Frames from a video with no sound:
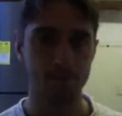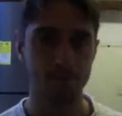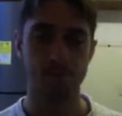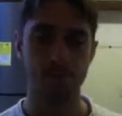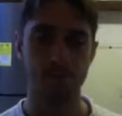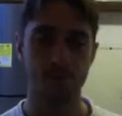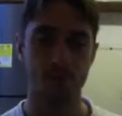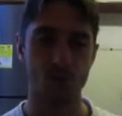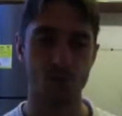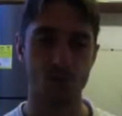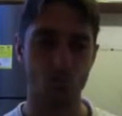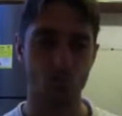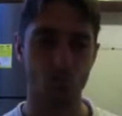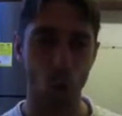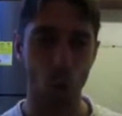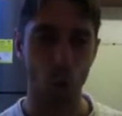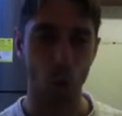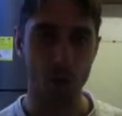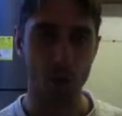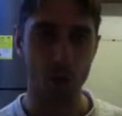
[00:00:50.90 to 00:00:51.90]
it's going to
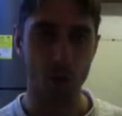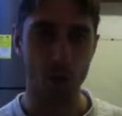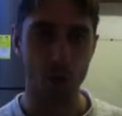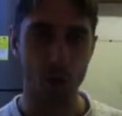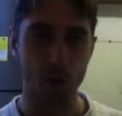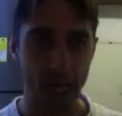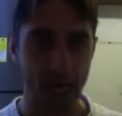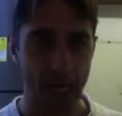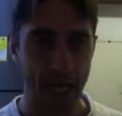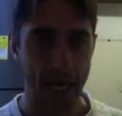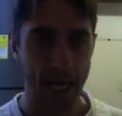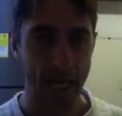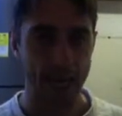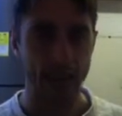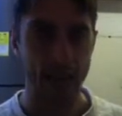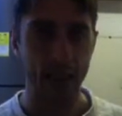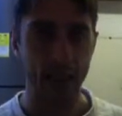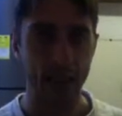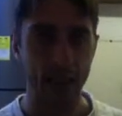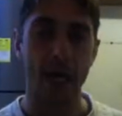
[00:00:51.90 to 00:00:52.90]
open a new tab,
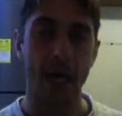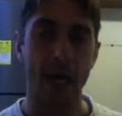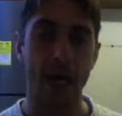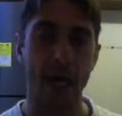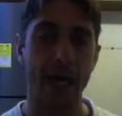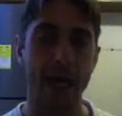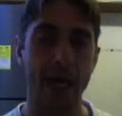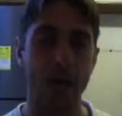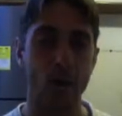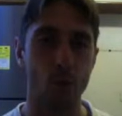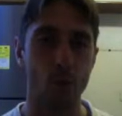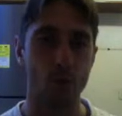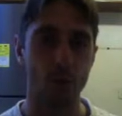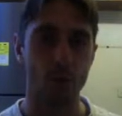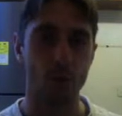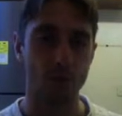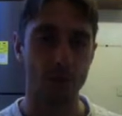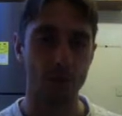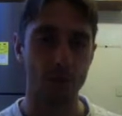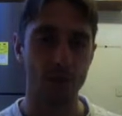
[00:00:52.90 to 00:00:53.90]
and we're
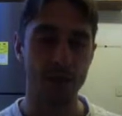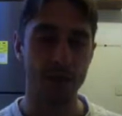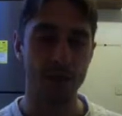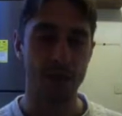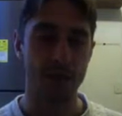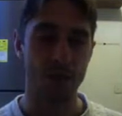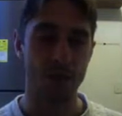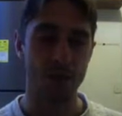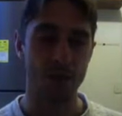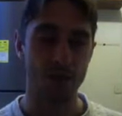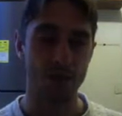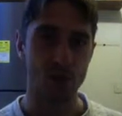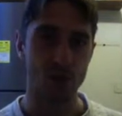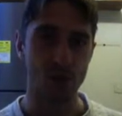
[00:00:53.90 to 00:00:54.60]
going to be able to sort